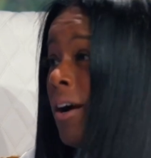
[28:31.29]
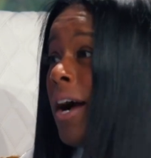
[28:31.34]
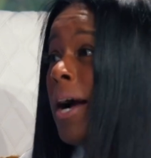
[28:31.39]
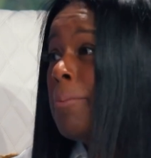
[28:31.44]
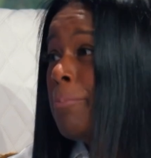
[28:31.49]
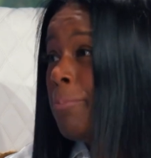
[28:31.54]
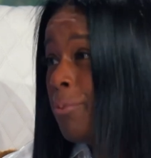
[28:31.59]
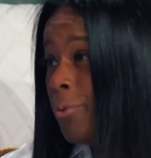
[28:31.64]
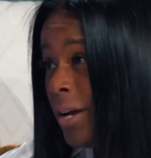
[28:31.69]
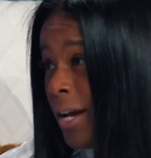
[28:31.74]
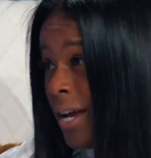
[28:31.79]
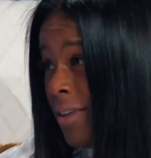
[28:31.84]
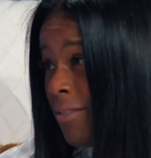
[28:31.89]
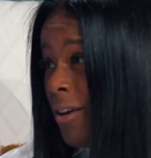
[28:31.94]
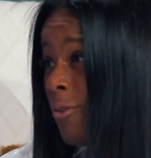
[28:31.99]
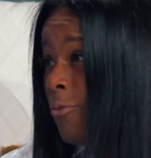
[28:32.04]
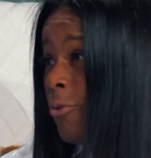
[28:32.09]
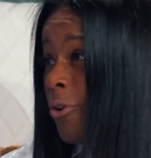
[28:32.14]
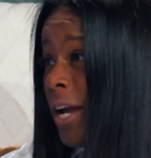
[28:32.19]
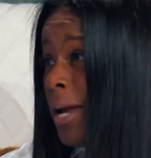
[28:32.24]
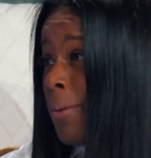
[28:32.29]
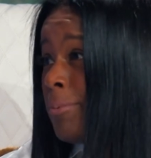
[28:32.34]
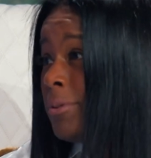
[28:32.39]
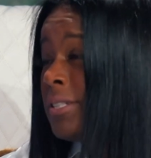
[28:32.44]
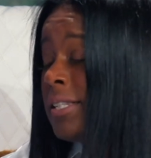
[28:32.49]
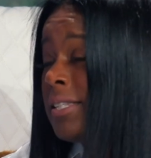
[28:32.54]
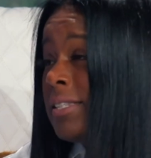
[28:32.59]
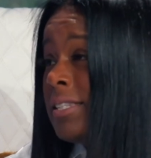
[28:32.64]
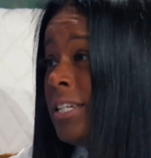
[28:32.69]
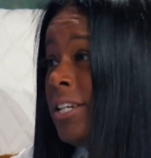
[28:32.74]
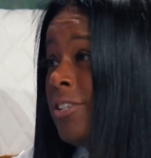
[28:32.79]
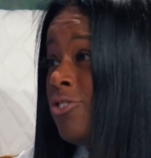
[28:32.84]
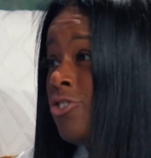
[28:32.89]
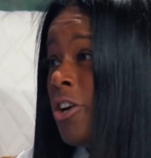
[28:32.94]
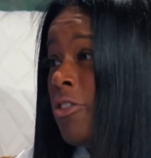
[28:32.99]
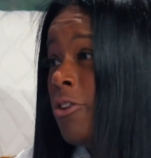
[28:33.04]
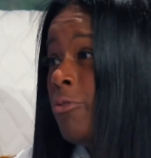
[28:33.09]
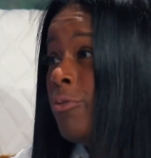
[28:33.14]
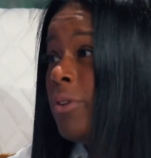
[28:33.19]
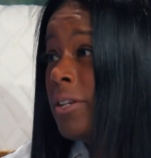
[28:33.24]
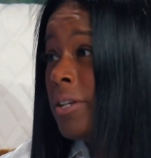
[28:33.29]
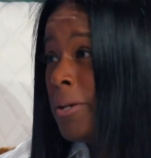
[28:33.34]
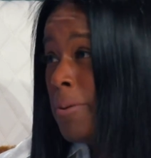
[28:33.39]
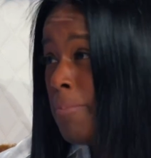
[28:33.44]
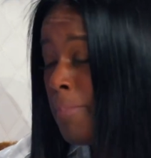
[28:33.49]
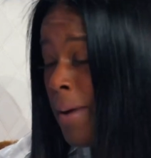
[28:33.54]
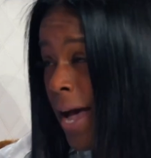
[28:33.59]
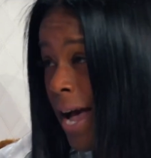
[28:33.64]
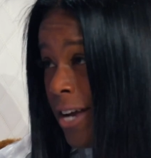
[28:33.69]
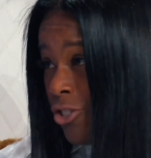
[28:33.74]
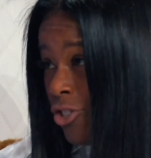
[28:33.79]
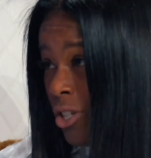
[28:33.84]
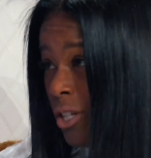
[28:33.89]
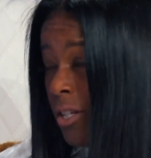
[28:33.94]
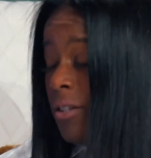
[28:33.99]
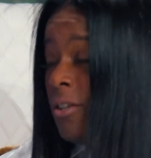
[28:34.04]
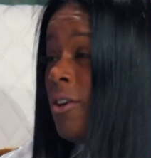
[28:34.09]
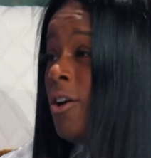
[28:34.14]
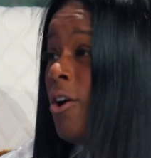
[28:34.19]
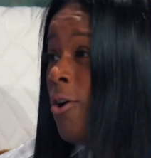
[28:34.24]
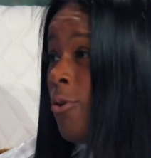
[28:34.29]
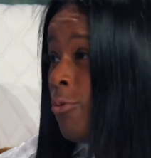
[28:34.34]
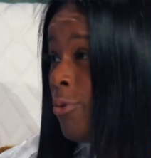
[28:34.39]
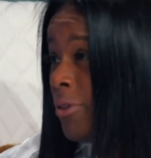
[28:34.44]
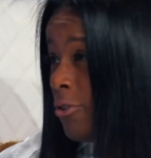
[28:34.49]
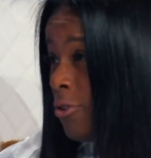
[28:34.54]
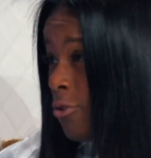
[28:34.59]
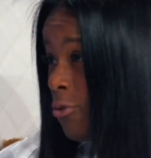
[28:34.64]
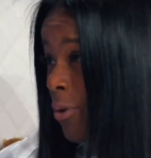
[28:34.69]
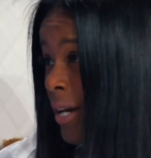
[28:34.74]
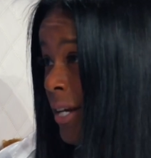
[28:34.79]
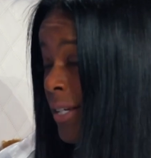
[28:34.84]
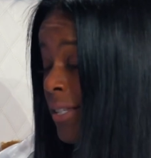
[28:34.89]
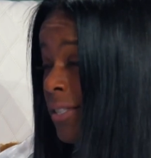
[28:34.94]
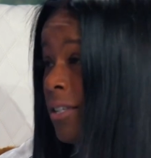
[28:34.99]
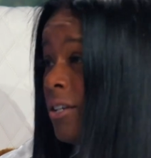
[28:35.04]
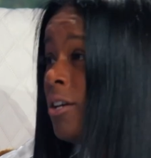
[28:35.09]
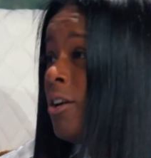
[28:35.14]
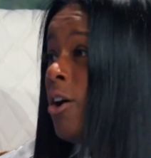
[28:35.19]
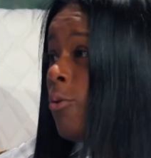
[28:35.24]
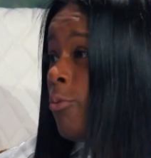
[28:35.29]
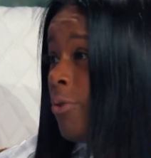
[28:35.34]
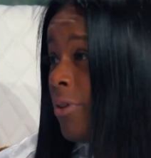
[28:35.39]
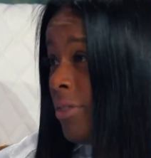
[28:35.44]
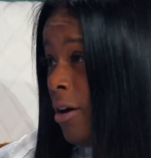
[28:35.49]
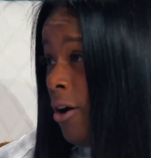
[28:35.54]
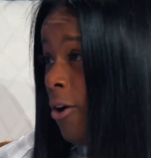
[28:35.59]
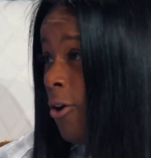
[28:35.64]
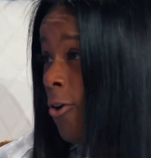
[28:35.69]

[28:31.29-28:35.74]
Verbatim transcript: Yeah. I pray that we're able to see each other with compassion, with grace, with yeah.